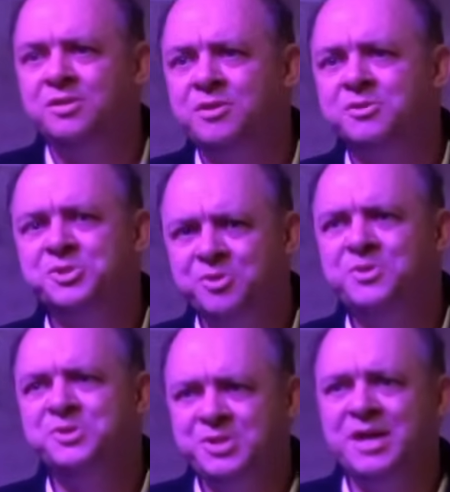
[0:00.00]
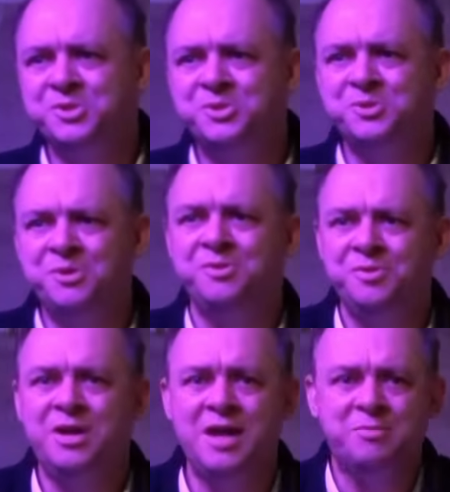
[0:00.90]
there's still this sense
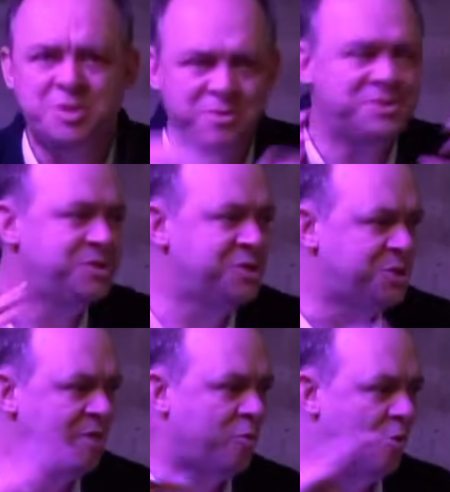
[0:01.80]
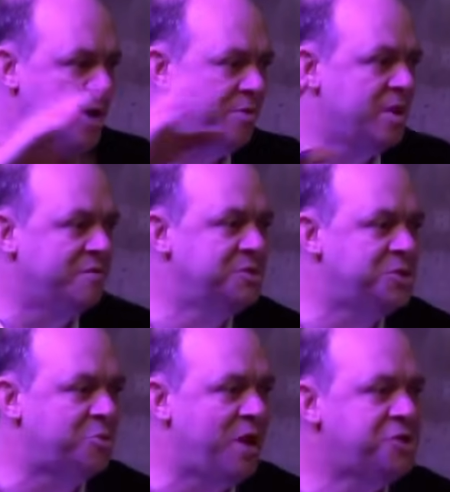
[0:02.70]
that an object presents itself according to a given
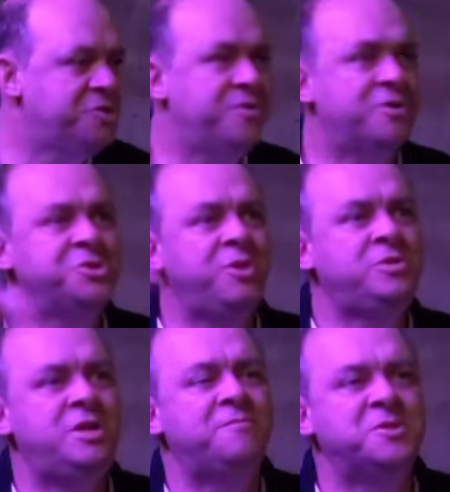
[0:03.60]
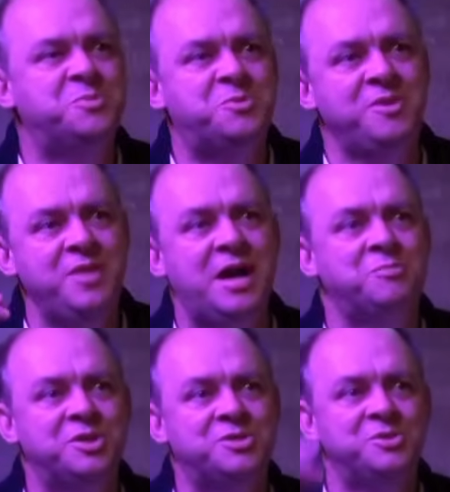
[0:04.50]
situation. There's no difference between the
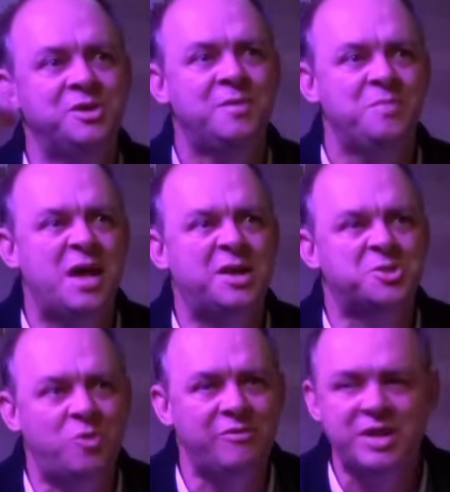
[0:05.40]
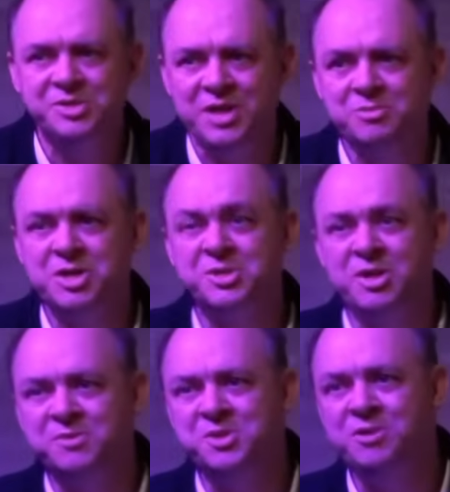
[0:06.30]
object and its qualities. The object
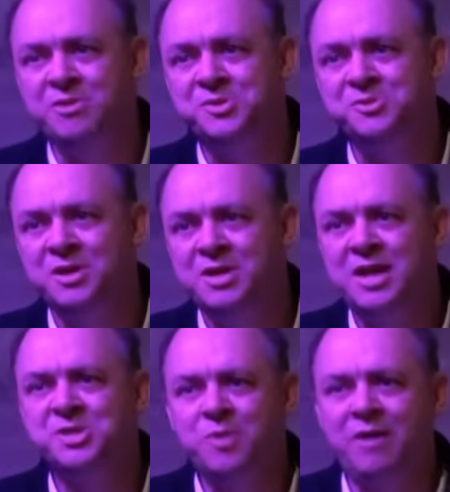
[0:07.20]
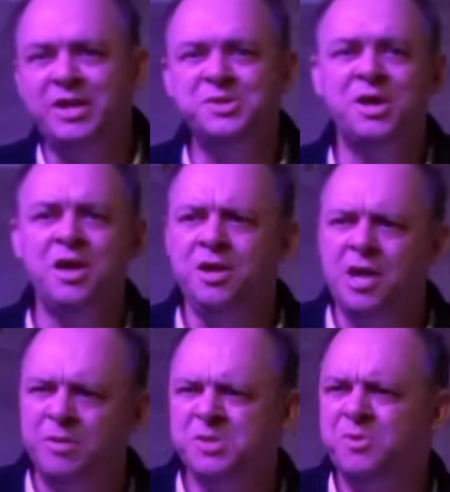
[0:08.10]
itself is a unit and its qualities.
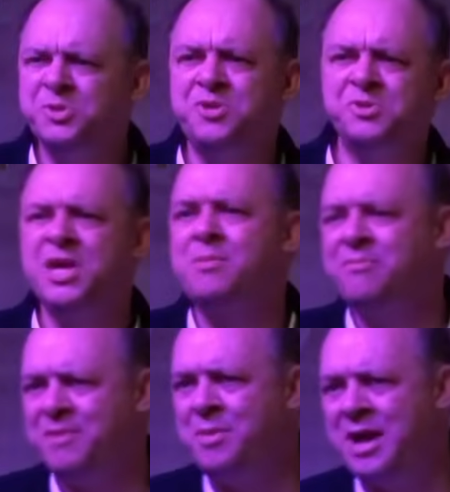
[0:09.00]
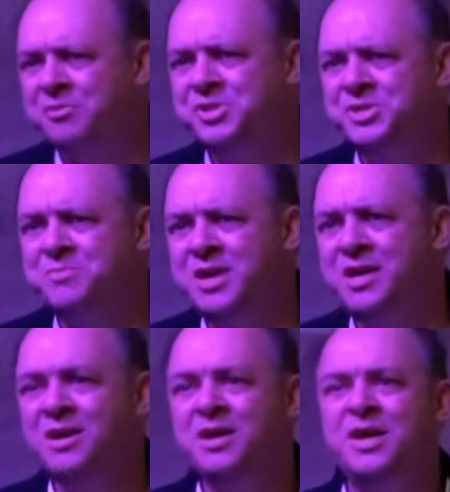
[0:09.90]
Now, what's most interesting about phenomenology to
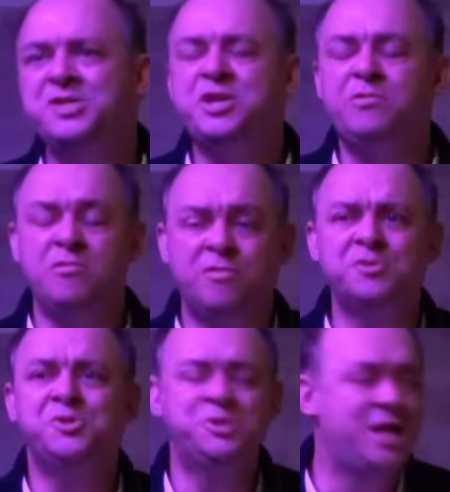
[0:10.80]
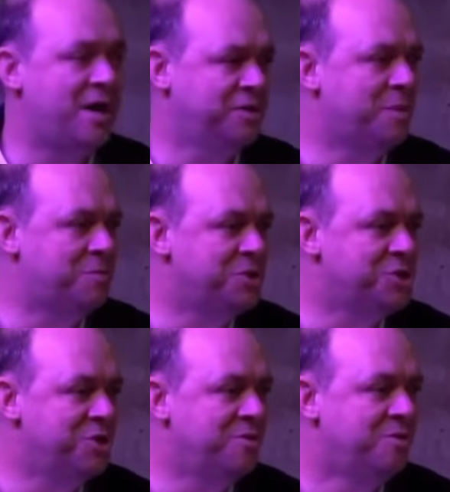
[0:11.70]
me is that it reverses that
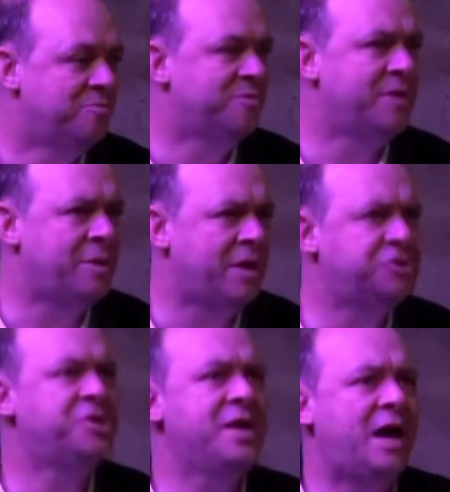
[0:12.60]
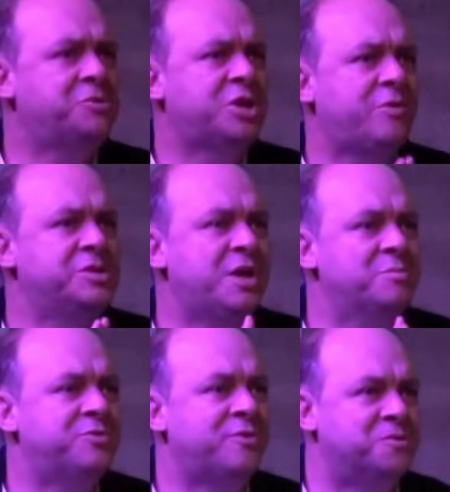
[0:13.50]
supposition. For phenomenology, the object always
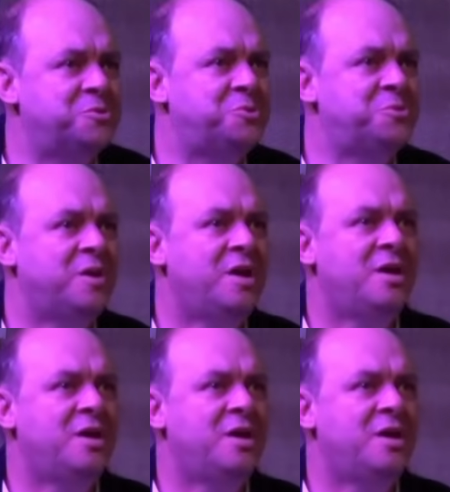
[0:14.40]
comes first.